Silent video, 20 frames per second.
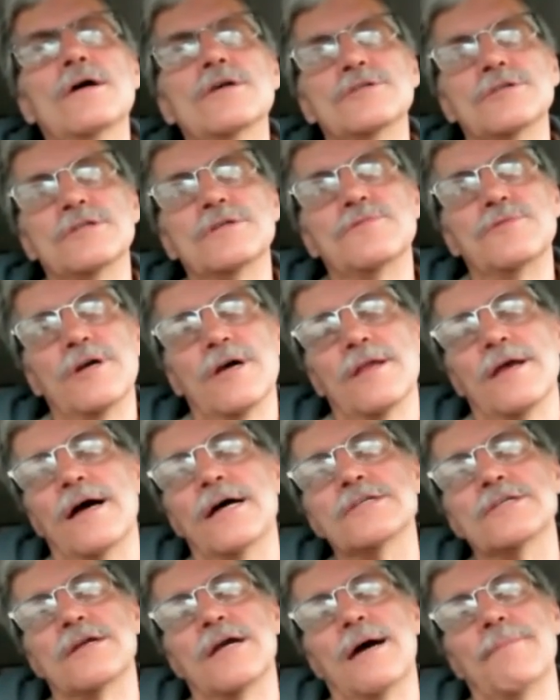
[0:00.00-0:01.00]
So they
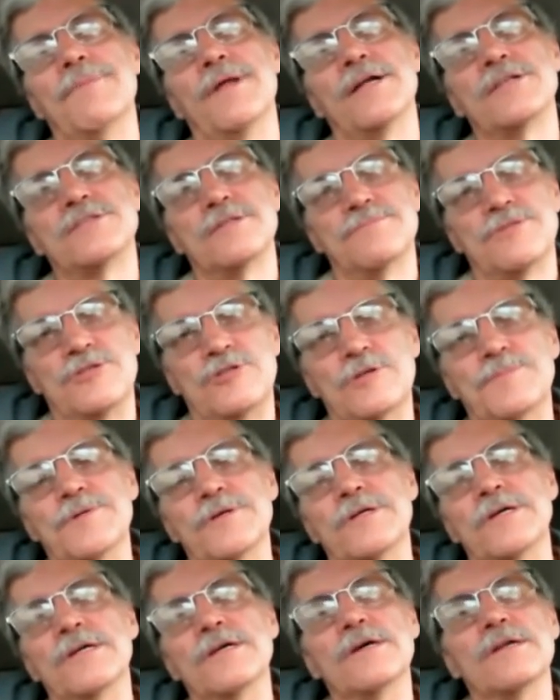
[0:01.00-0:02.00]
realize that I'm not some
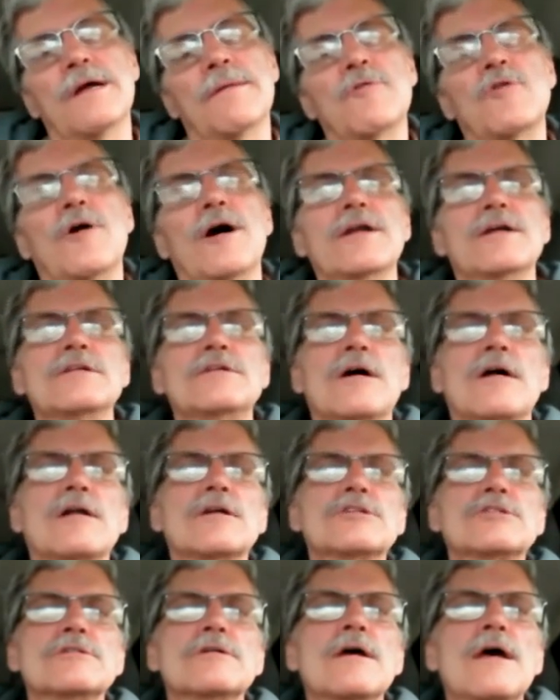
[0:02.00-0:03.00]
stupid idiot. I'm quite
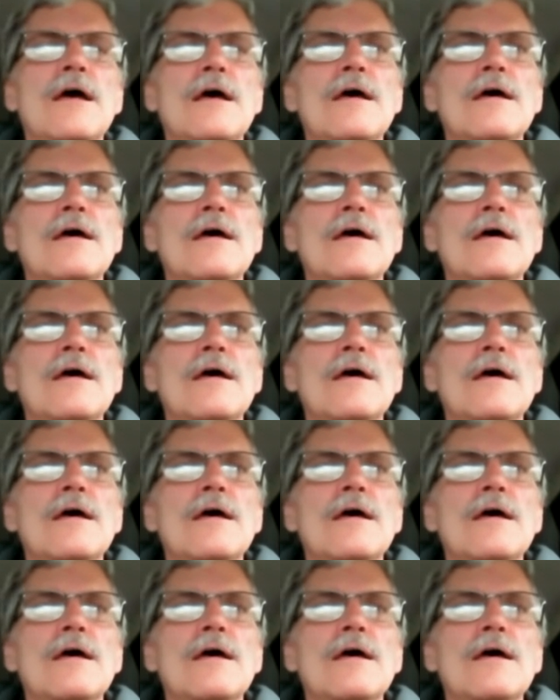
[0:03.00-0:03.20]
intelligent.